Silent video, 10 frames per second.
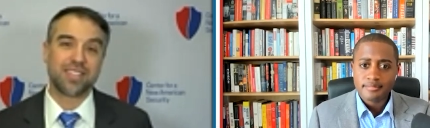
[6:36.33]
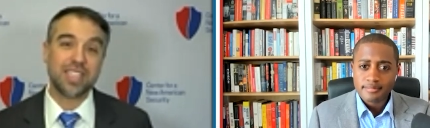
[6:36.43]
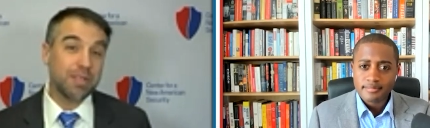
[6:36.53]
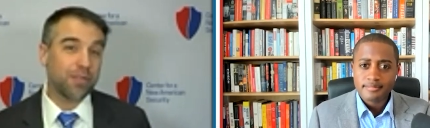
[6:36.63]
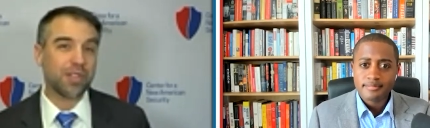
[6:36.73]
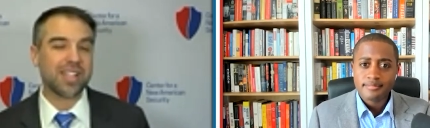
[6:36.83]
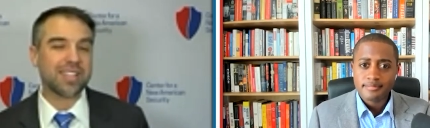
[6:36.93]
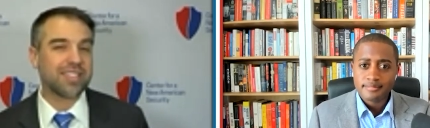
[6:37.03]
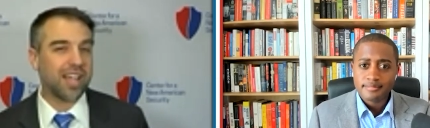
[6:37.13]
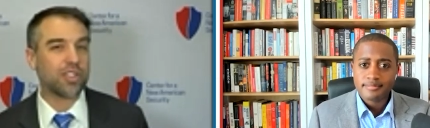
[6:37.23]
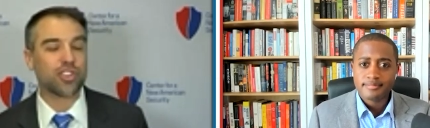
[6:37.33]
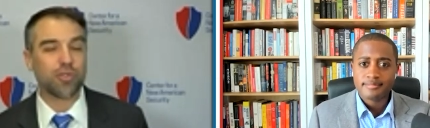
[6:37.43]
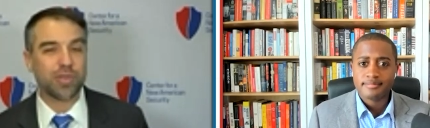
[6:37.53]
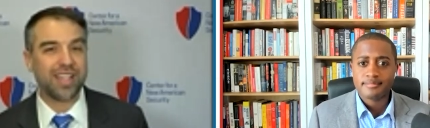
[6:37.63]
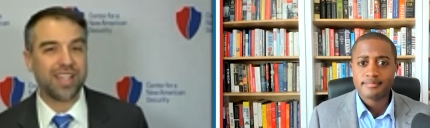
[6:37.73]
Speaker 1: even if they're not exactly sure
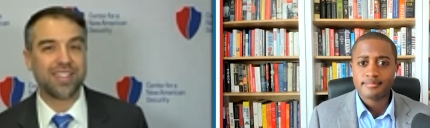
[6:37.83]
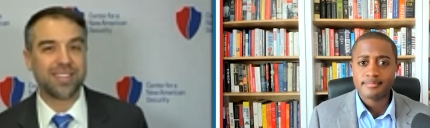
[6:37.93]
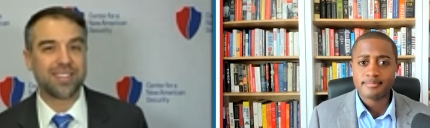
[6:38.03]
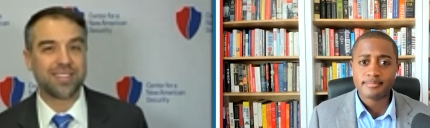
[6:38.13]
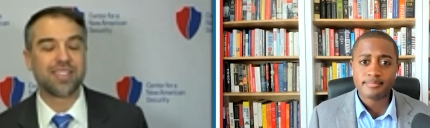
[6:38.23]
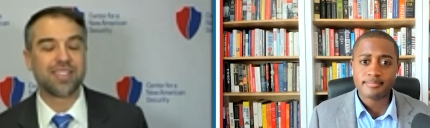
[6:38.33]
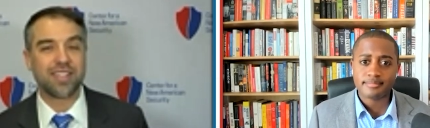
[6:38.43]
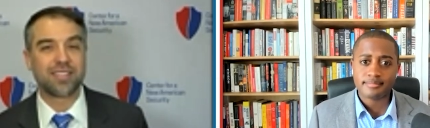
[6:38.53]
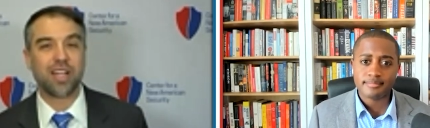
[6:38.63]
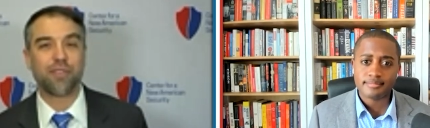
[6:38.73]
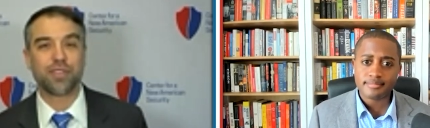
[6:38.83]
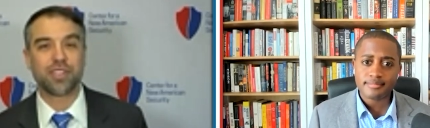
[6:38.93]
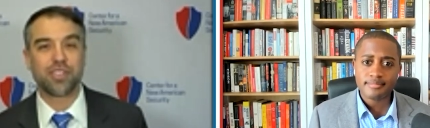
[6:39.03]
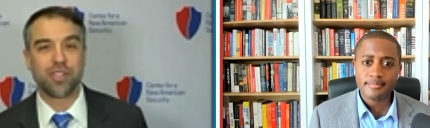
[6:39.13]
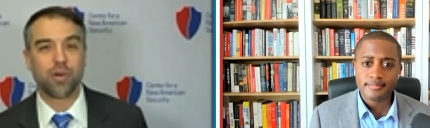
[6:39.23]
what AI is, they
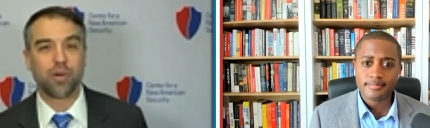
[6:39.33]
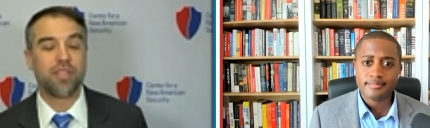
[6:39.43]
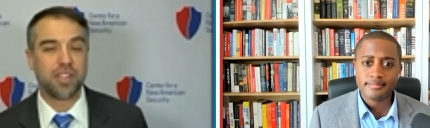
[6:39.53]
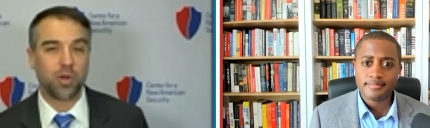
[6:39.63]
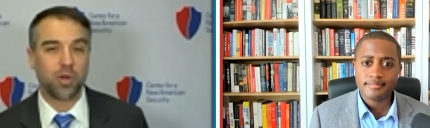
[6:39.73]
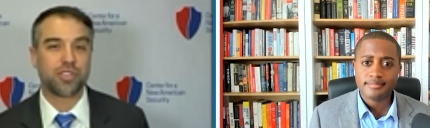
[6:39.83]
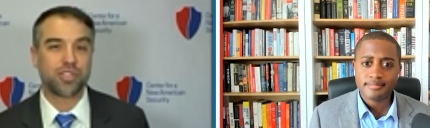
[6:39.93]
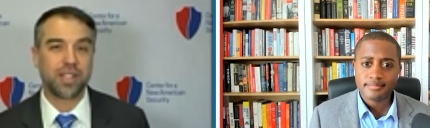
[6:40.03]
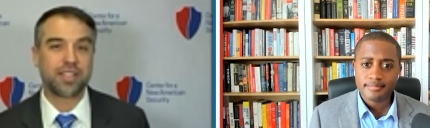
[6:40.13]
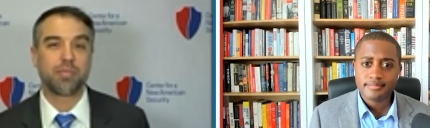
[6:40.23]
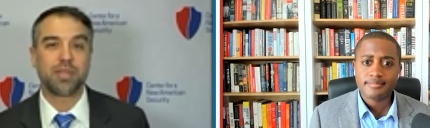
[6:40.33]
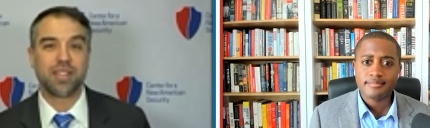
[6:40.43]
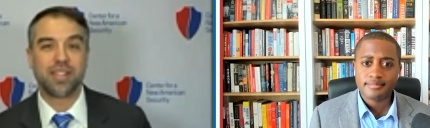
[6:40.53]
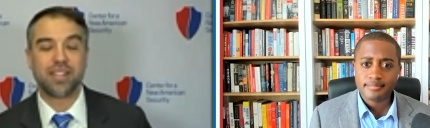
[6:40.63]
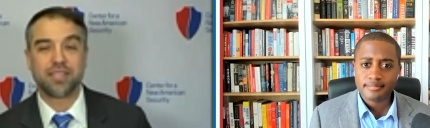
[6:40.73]
definitely know they don't want China to be
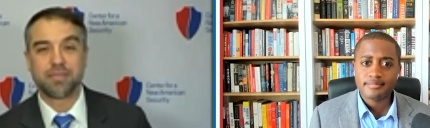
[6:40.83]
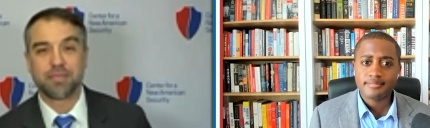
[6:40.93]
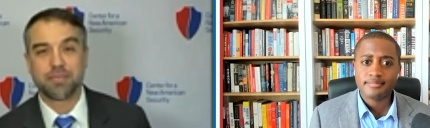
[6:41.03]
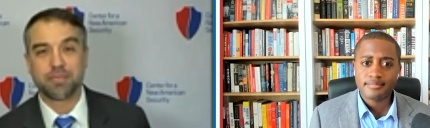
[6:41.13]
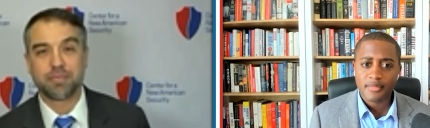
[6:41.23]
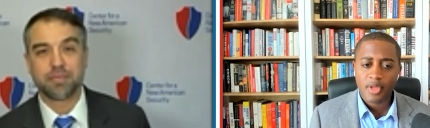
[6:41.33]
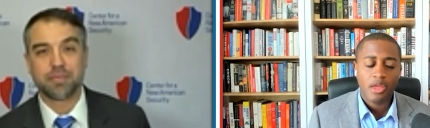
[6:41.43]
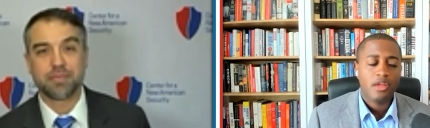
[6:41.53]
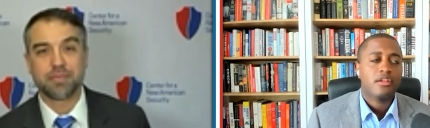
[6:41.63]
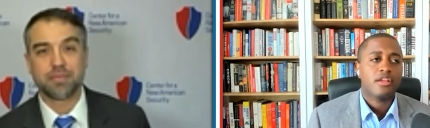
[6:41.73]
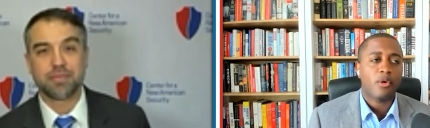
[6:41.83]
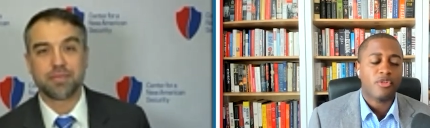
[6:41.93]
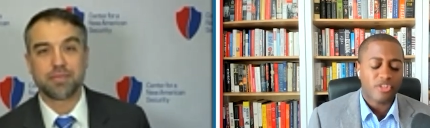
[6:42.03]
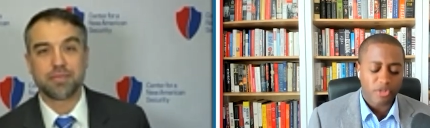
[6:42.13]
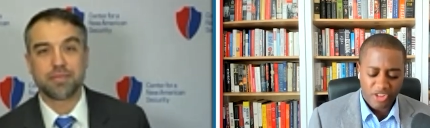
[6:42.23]
ahead.
Speaker 2: You know,
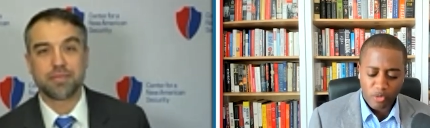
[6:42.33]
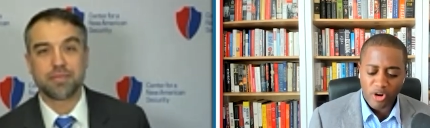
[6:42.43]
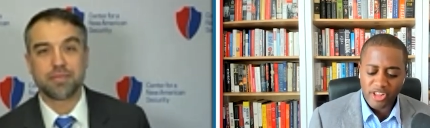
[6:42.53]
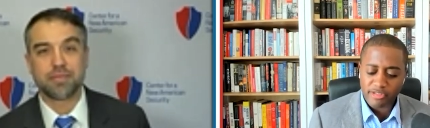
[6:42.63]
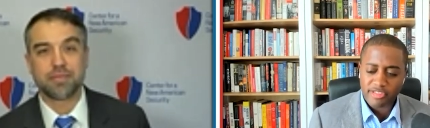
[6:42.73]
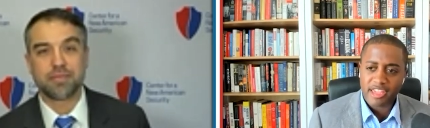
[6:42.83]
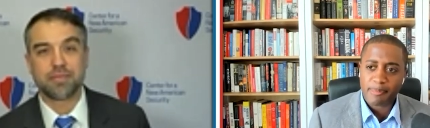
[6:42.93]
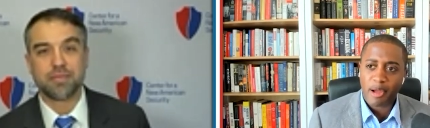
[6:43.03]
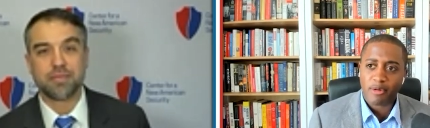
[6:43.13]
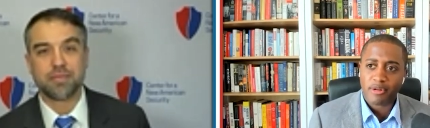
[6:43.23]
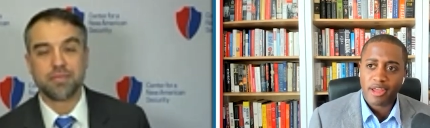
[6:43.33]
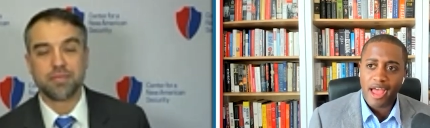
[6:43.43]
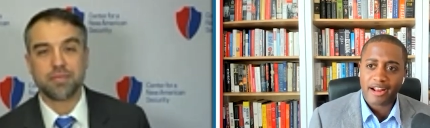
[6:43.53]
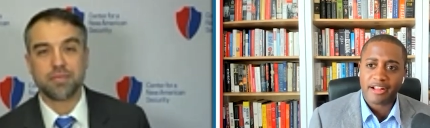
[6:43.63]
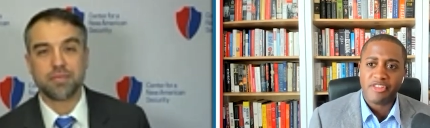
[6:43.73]
it's interesting. What do you think about
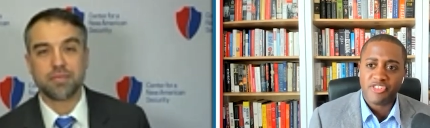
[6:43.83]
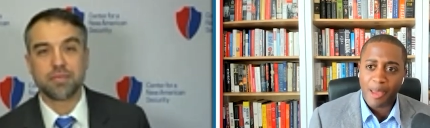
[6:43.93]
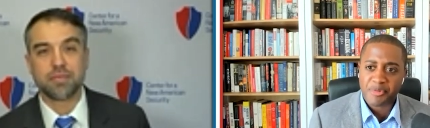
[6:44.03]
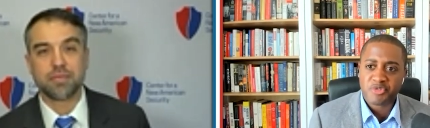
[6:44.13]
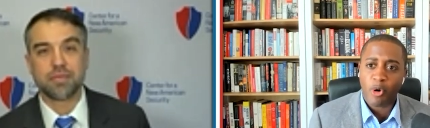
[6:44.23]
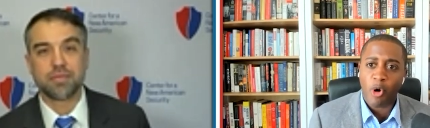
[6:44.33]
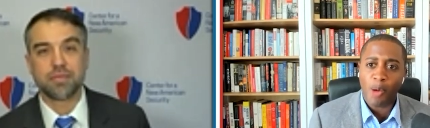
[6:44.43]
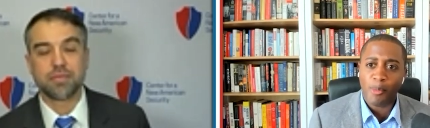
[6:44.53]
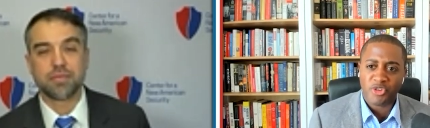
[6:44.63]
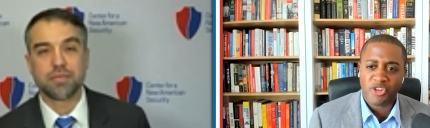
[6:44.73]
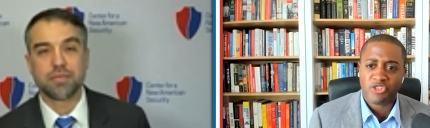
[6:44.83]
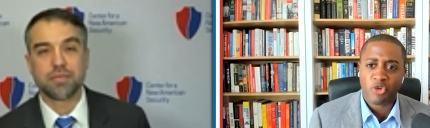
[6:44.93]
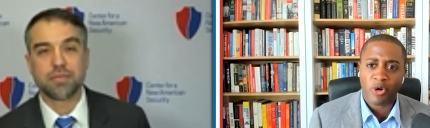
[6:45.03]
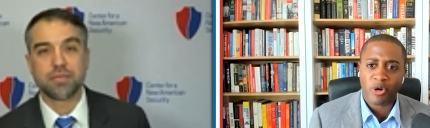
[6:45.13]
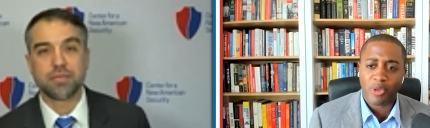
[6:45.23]
at a conceptual, almost
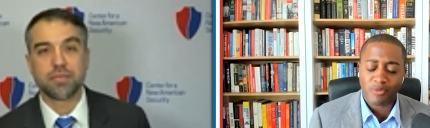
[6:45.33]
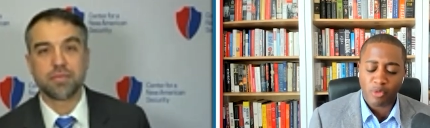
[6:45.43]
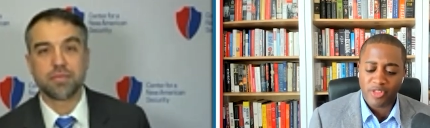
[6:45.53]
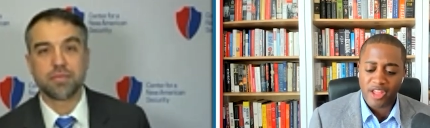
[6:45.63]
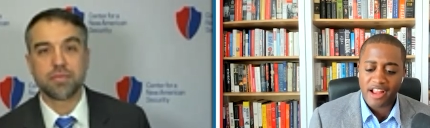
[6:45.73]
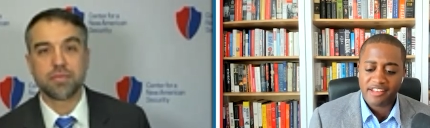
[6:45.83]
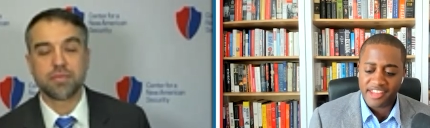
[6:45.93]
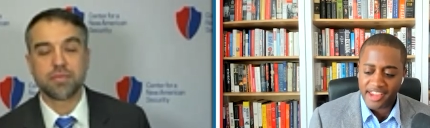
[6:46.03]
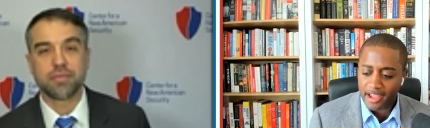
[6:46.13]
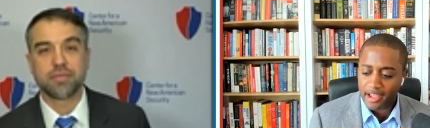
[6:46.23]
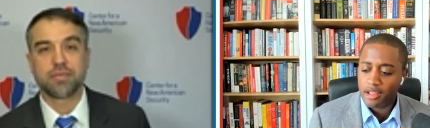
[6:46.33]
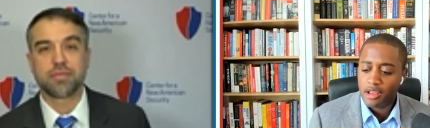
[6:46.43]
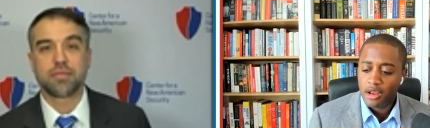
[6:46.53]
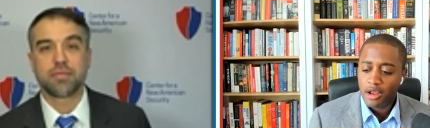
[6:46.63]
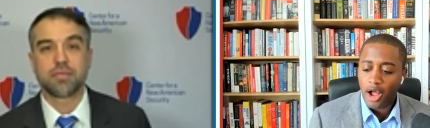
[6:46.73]
historical level, the idea
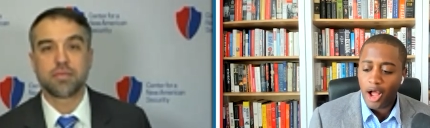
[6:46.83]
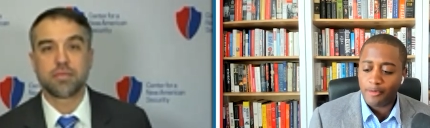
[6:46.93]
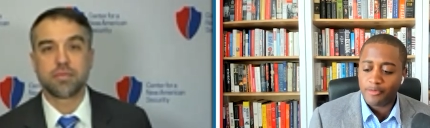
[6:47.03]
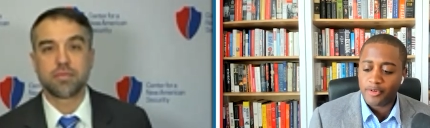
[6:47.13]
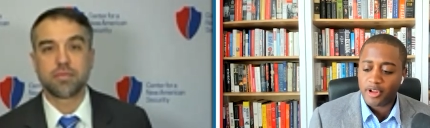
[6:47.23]
of